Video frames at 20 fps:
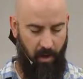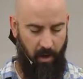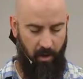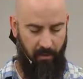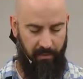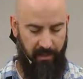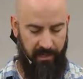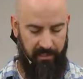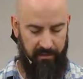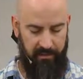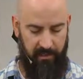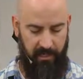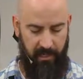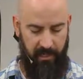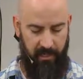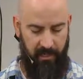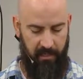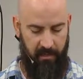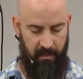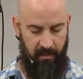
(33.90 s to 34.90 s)
On that
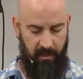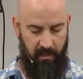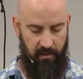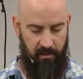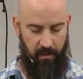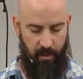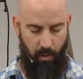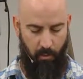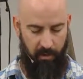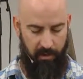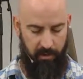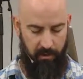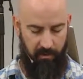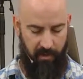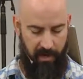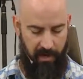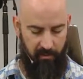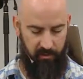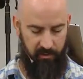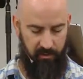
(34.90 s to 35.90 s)
day, no one in your
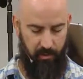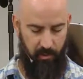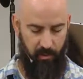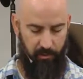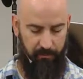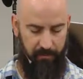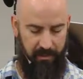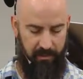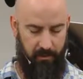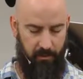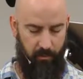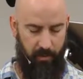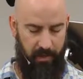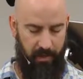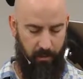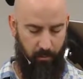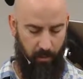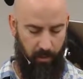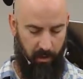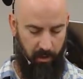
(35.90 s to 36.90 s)
household may do
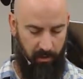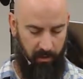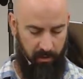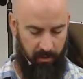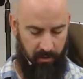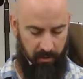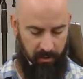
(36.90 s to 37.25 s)
any work.